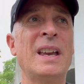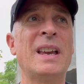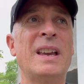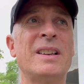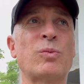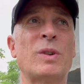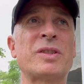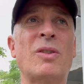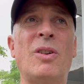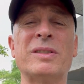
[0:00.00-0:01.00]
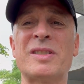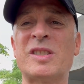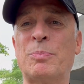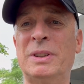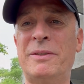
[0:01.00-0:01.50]
is what's called a
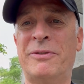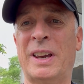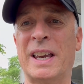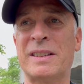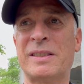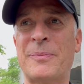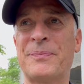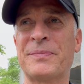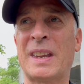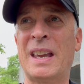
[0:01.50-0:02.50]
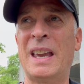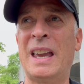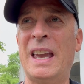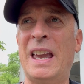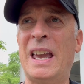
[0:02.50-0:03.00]
split phase.
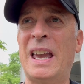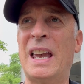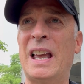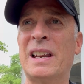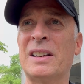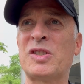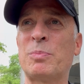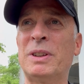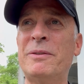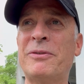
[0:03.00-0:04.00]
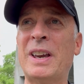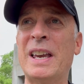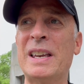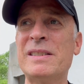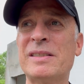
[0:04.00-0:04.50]
And a split
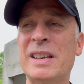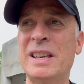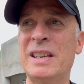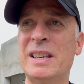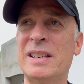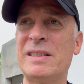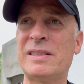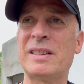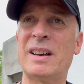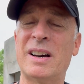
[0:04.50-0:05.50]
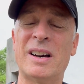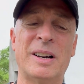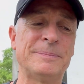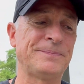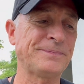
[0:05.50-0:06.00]
phase is
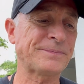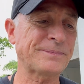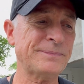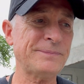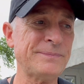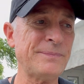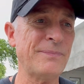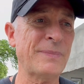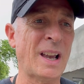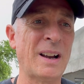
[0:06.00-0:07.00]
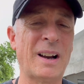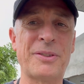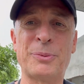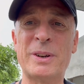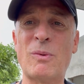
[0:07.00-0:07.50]
a
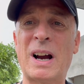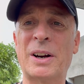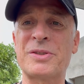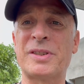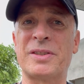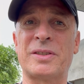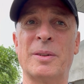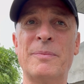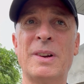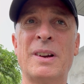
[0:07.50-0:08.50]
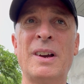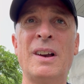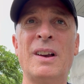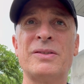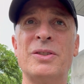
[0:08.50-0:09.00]
3-wire system.
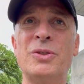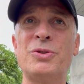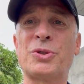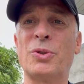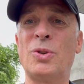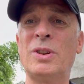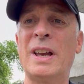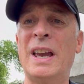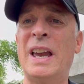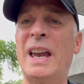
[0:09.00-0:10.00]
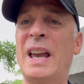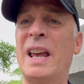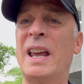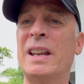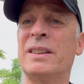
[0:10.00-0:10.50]
It's a neutral
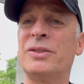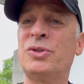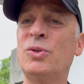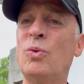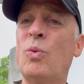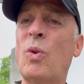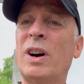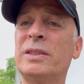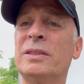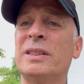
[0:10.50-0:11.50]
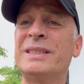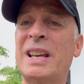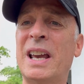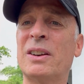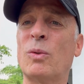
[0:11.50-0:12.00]
and 2
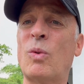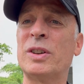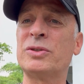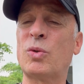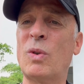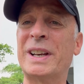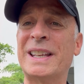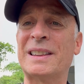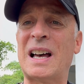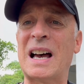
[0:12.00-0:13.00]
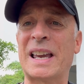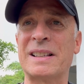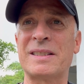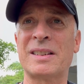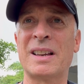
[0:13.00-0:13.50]
110 or 120
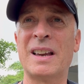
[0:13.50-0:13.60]
lines.